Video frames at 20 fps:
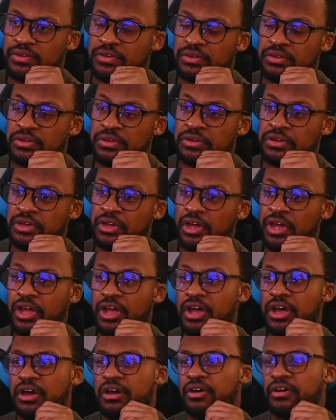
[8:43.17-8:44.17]

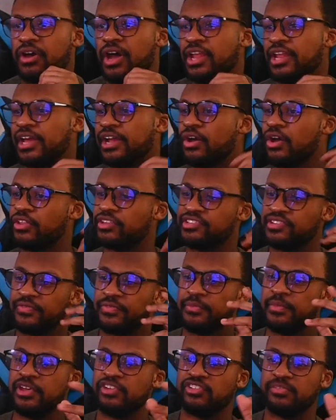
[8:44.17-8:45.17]
Oh, I like all this
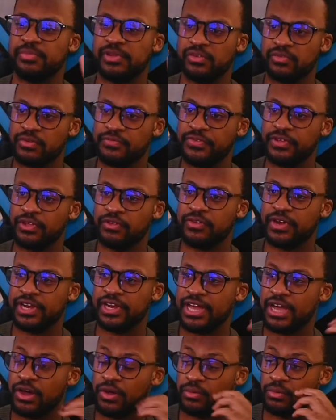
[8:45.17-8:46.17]
information being revealed right
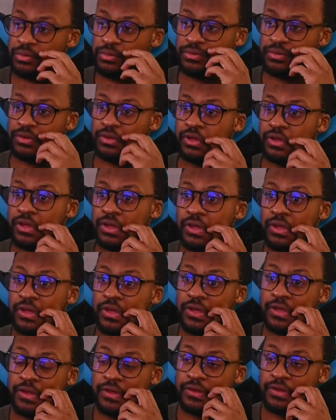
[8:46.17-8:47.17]
now.
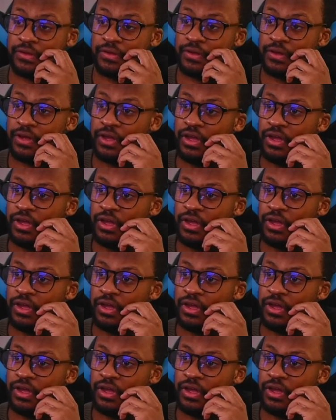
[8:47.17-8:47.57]
Huh.